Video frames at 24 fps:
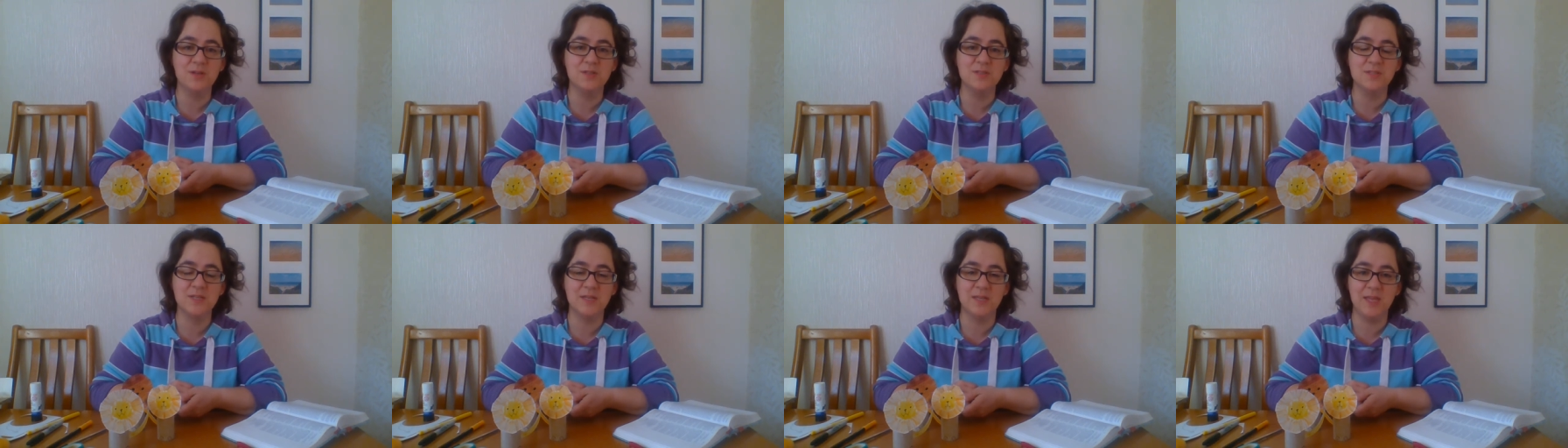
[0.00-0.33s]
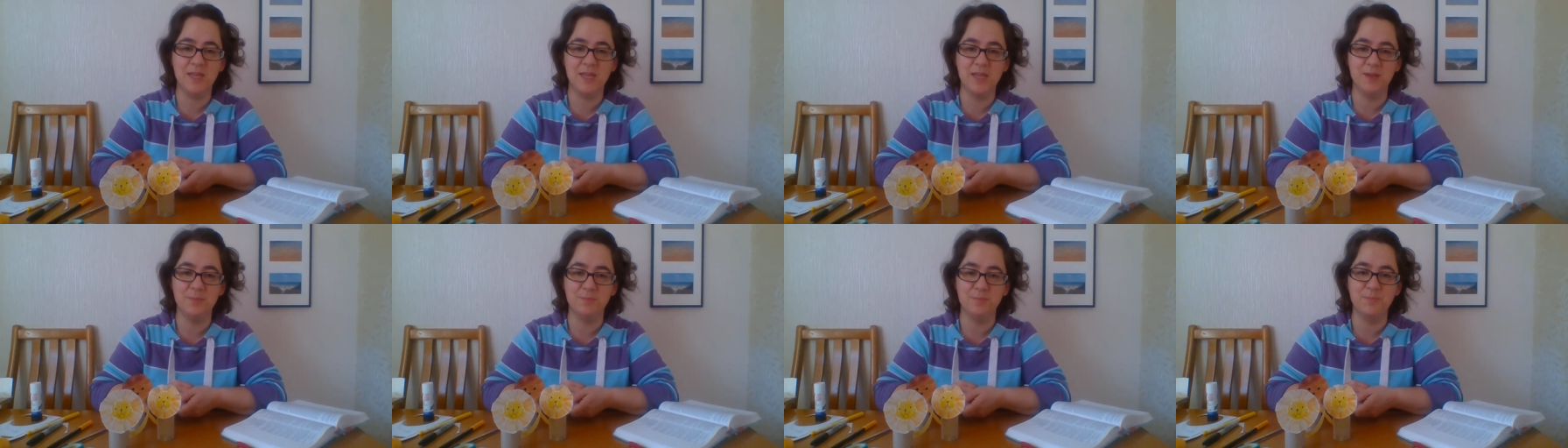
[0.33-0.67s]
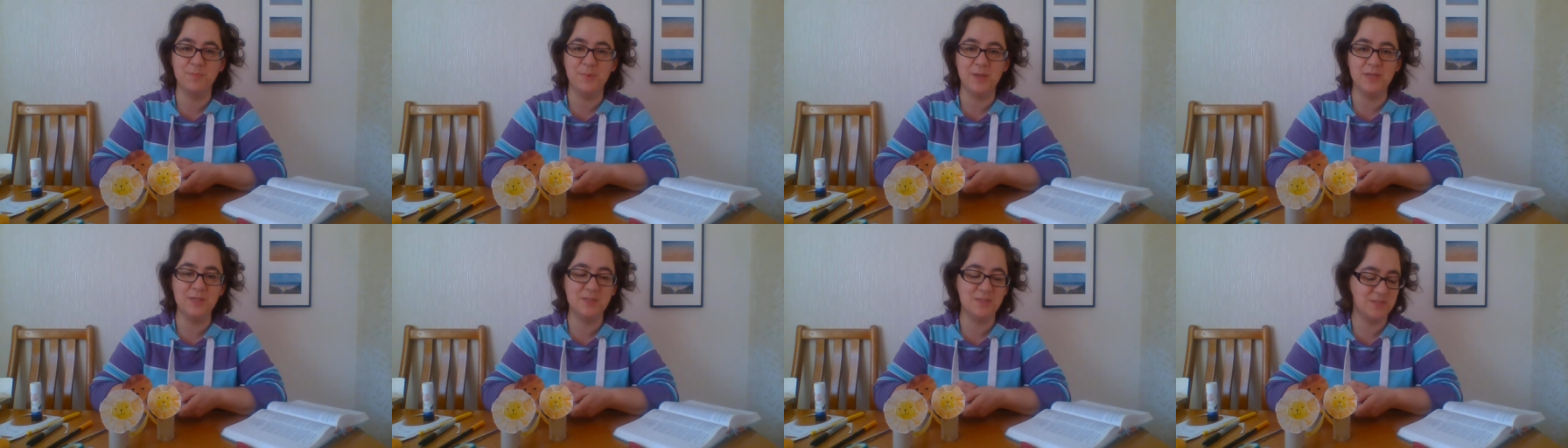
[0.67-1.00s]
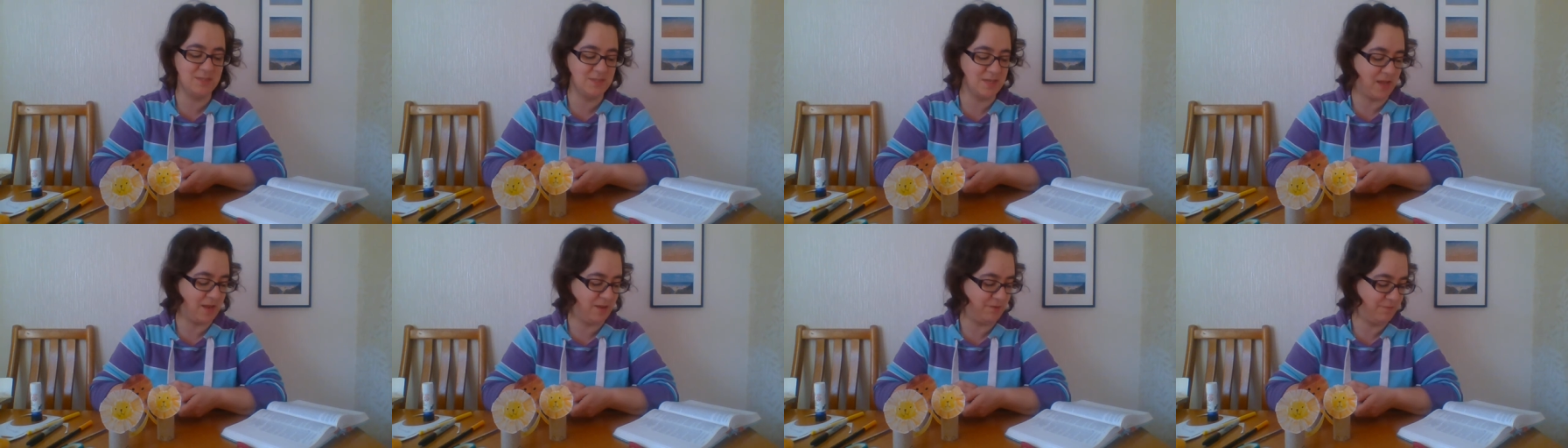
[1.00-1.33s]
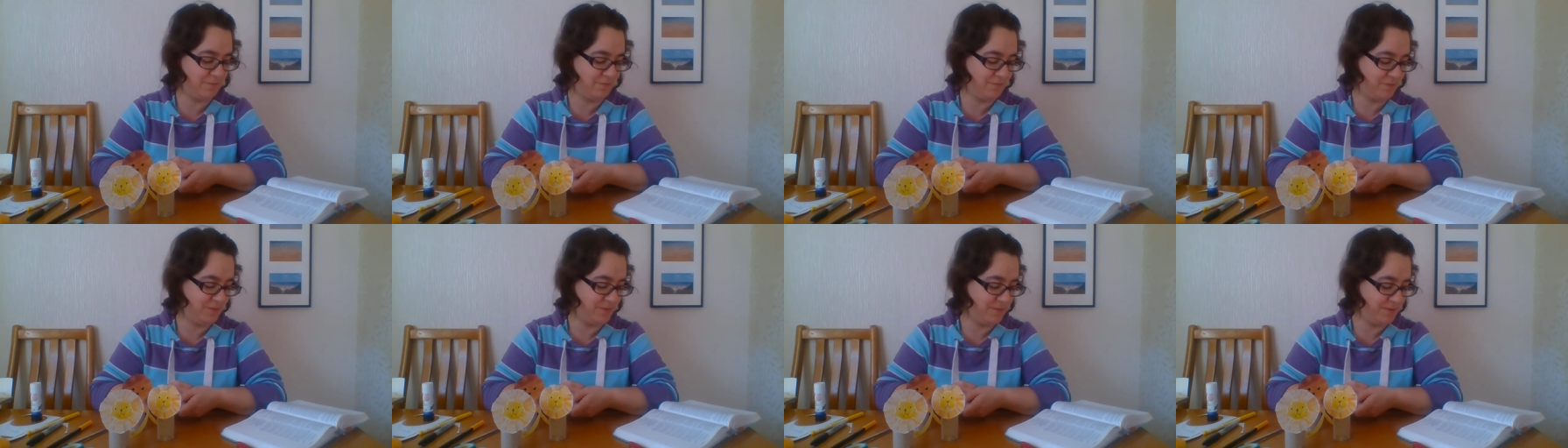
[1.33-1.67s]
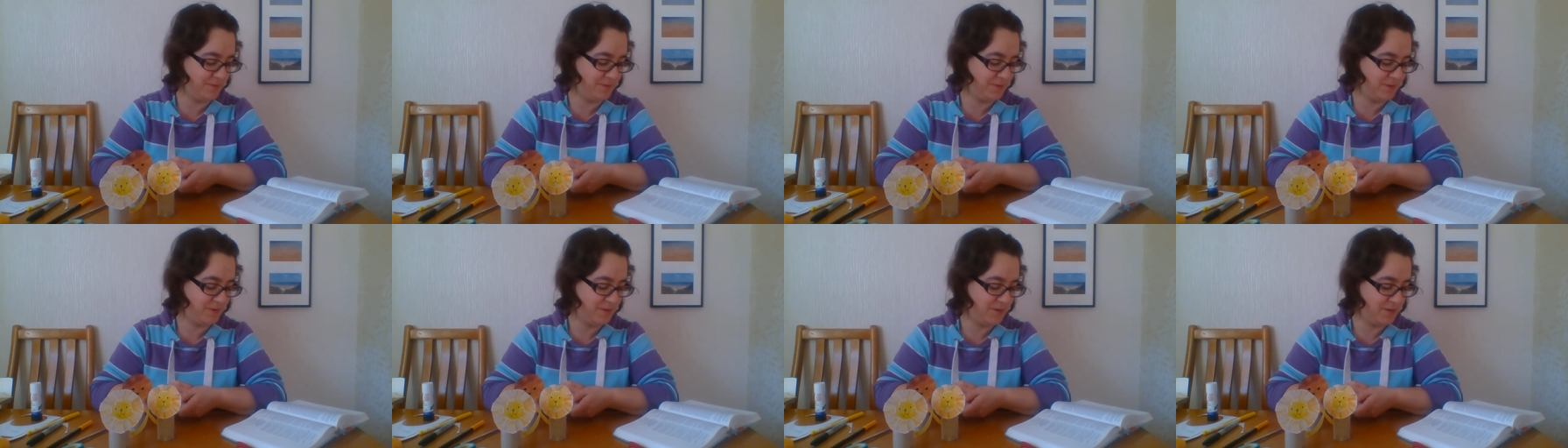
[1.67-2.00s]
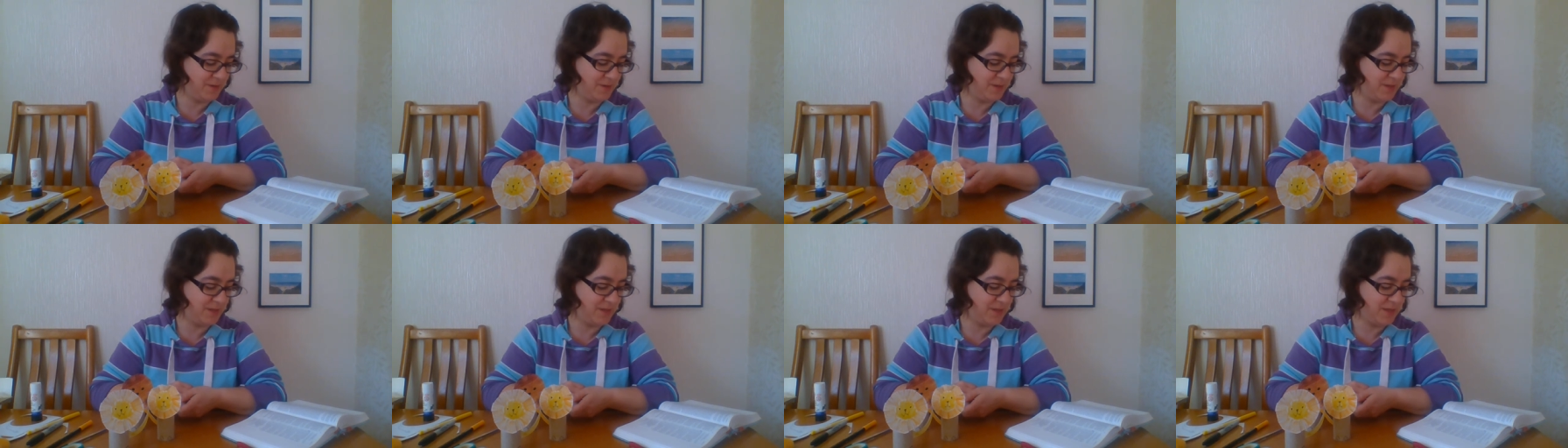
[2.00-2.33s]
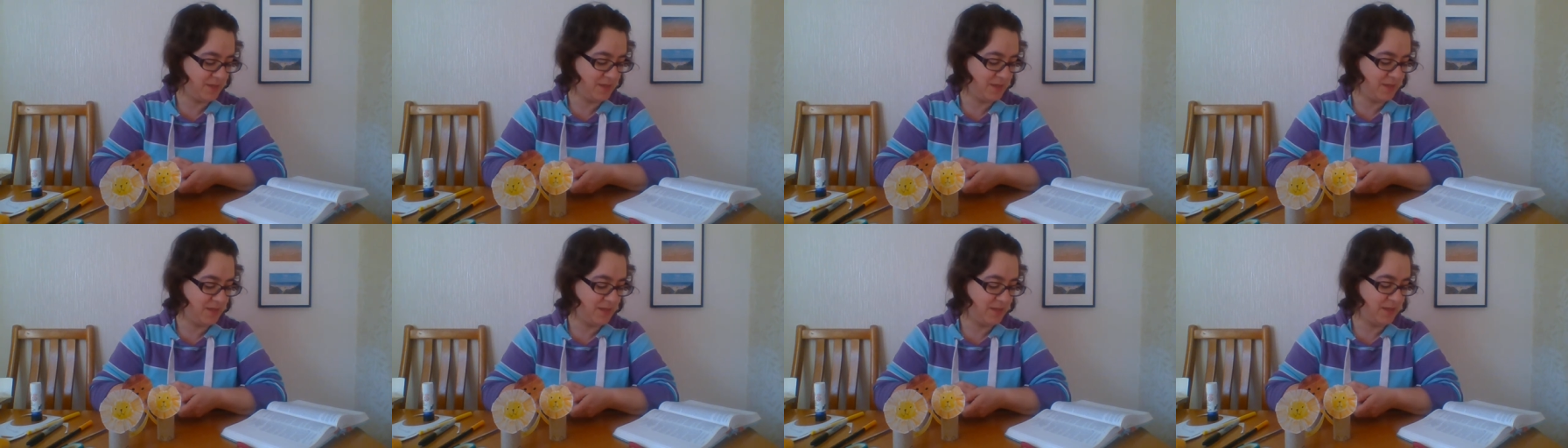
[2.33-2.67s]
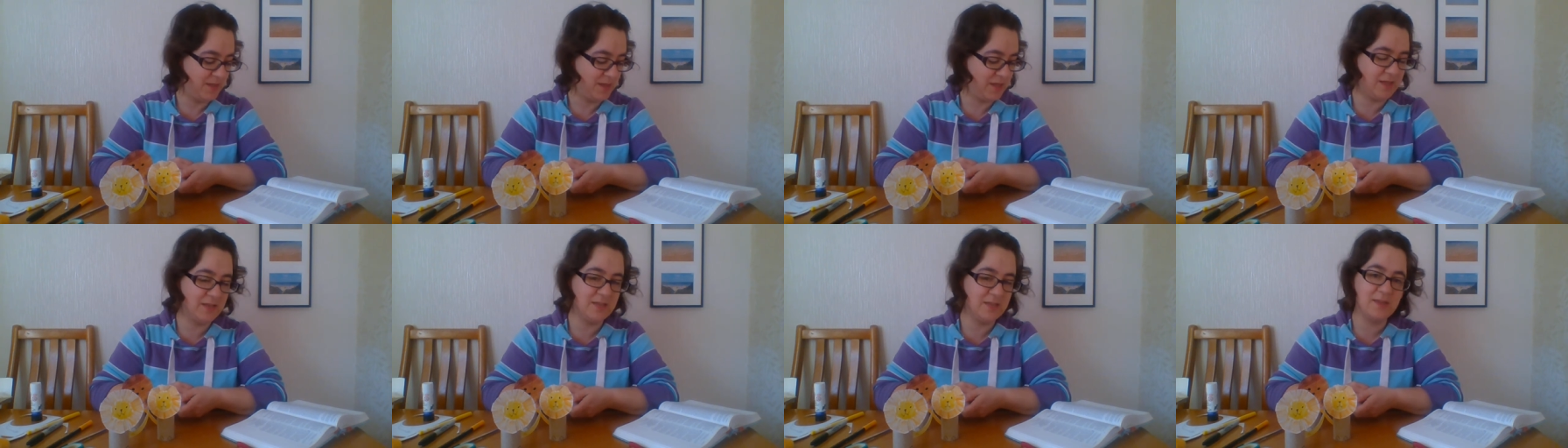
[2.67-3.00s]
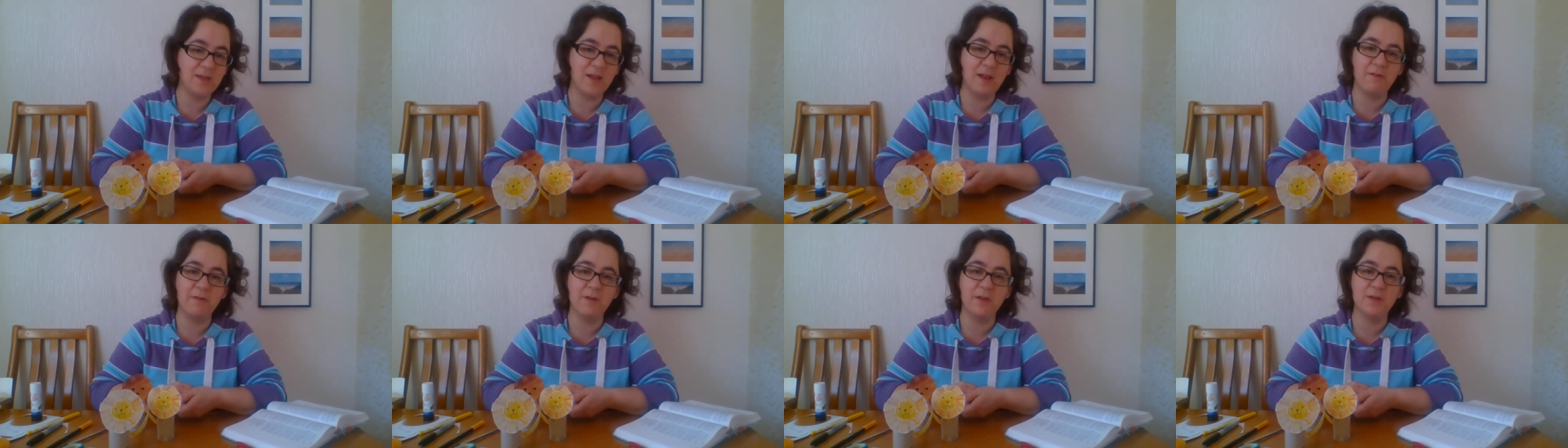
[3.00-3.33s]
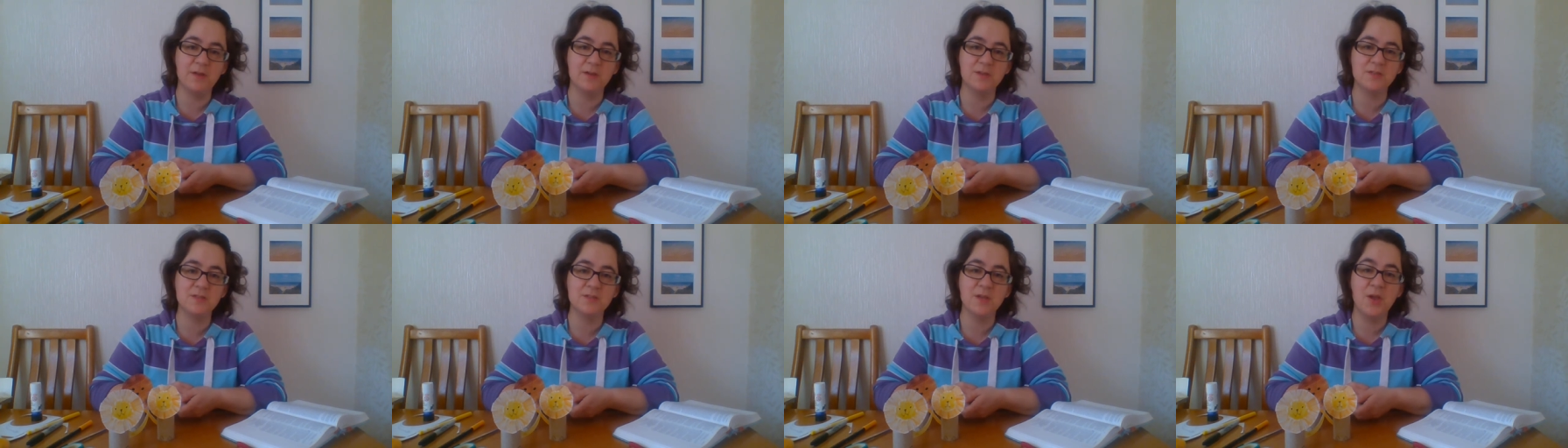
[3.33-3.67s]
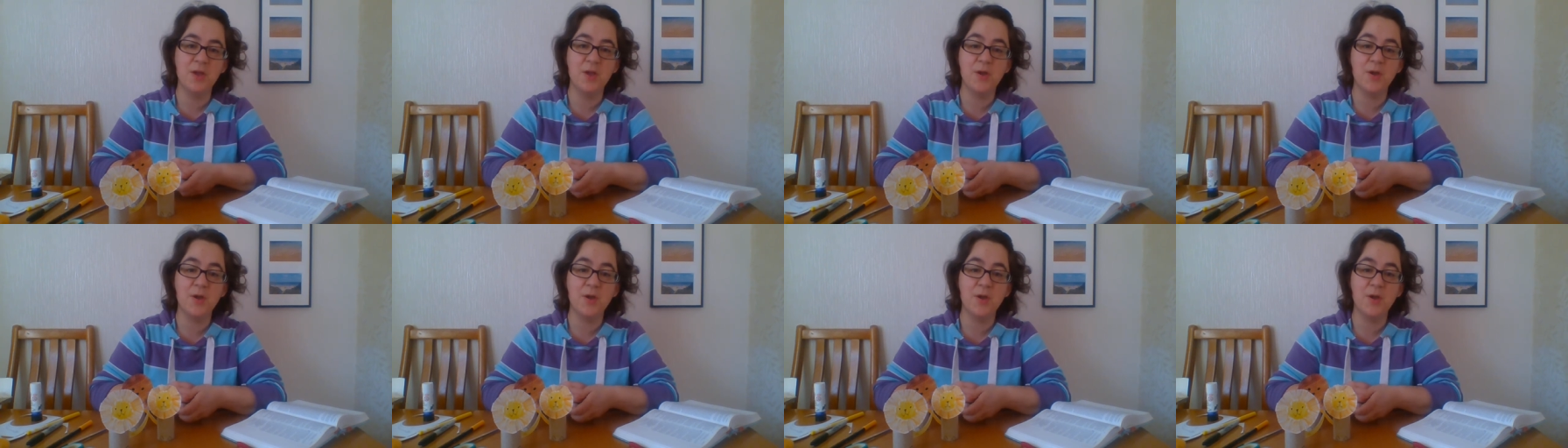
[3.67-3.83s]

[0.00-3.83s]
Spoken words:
to keep me safe." King Darius